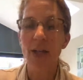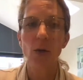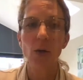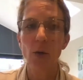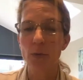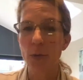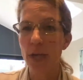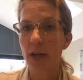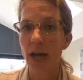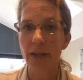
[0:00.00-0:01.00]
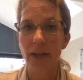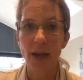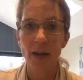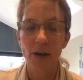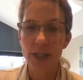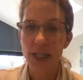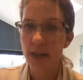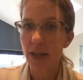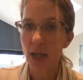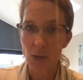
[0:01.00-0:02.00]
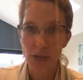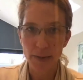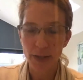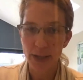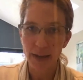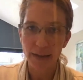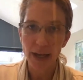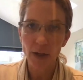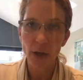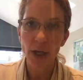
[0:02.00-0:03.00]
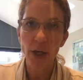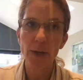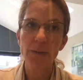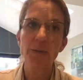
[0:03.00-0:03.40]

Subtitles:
or off week and they are teething or something like that going on.